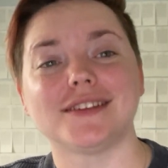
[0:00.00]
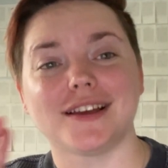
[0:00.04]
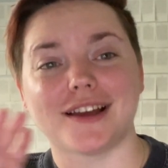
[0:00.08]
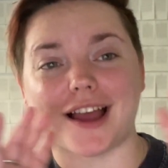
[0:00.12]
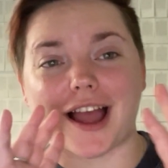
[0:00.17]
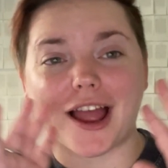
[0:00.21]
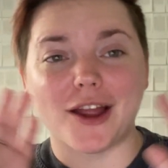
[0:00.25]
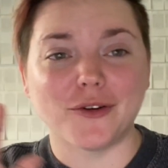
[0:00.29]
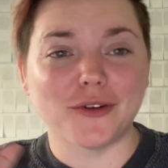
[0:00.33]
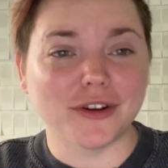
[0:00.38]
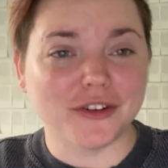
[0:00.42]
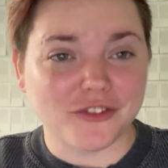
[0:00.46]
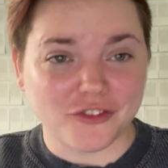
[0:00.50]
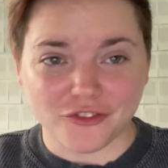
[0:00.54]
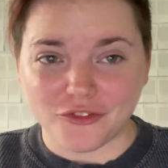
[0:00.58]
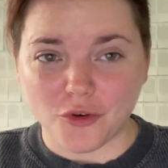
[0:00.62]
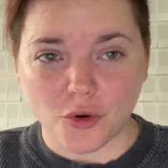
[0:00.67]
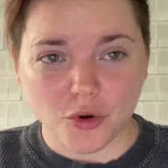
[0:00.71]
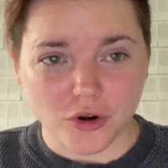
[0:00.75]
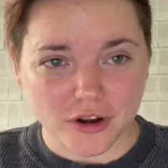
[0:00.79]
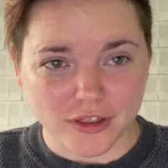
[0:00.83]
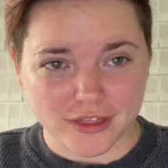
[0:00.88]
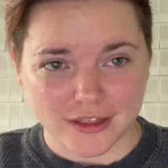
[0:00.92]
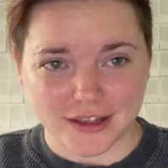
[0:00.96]
I read
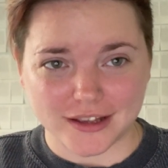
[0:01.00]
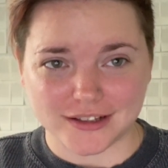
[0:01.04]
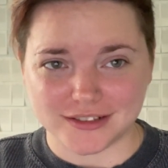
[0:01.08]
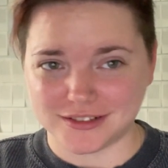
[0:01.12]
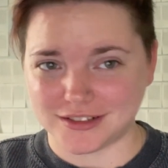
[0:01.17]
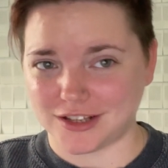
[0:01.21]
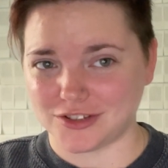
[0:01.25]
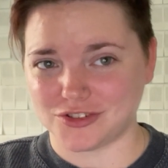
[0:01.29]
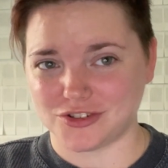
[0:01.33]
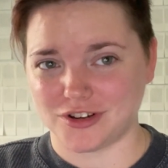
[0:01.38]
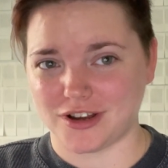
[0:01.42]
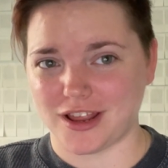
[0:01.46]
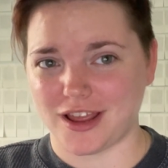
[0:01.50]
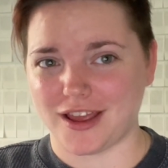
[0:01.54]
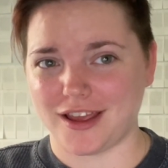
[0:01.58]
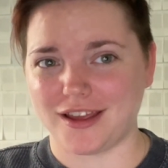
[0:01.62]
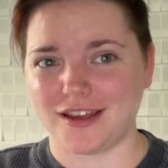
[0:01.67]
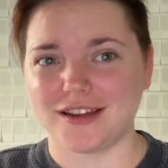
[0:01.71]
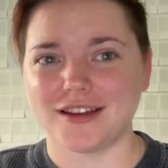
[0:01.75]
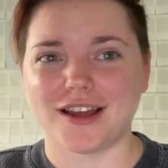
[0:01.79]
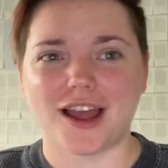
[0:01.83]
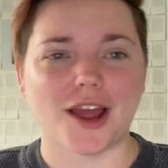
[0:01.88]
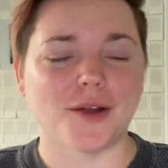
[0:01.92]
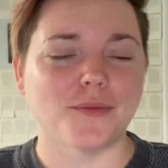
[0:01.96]
4 things
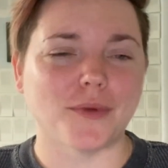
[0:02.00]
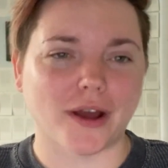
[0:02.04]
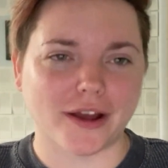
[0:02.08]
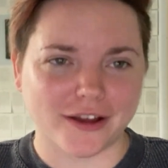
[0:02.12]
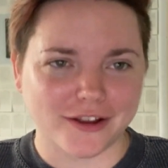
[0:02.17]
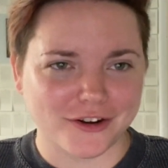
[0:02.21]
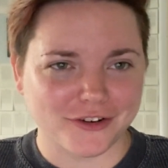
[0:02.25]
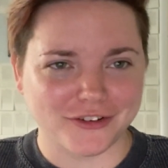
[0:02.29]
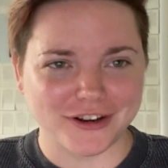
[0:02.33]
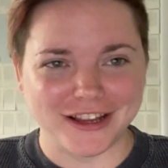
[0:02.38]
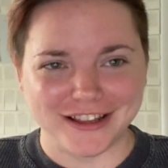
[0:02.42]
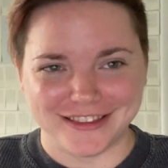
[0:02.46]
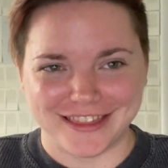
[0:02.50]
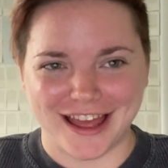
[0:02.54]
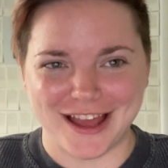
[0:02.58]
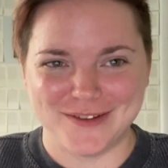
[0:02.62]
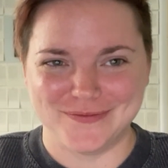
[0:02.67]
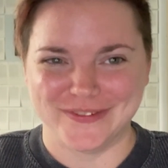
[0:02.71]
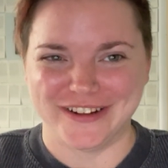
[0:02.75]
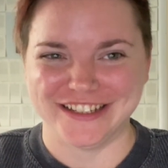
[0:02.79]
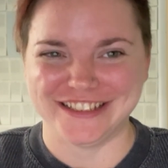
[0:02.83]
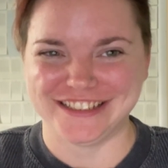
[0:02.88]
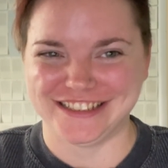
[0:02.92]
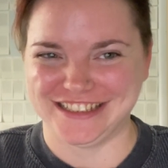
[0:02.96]
yesterday. I'm not going to read that
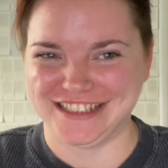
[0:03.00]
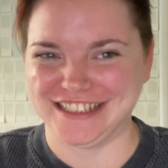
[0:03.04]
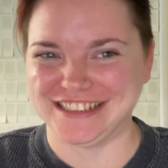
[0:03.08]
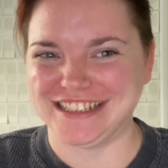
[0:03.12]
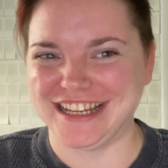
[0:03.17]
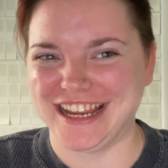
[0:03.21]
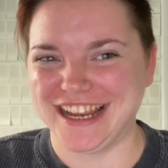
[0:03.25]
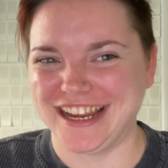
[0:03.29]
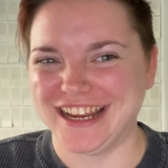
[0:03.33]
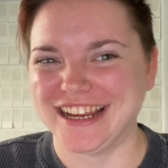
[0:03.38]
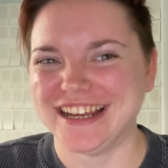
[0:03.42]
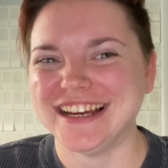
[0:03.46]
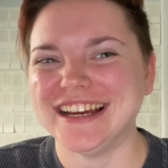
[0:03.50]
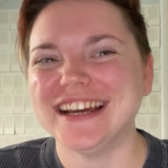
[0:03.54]
much today.